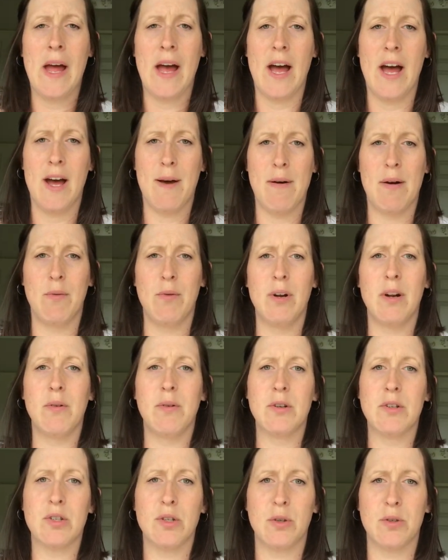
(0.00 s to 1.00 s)
And what I
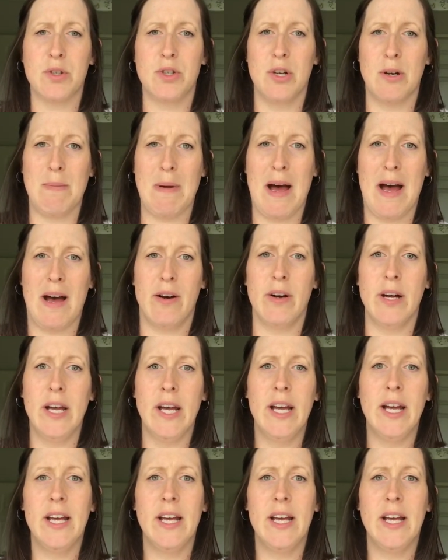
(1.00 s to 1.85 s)
want to talk to you about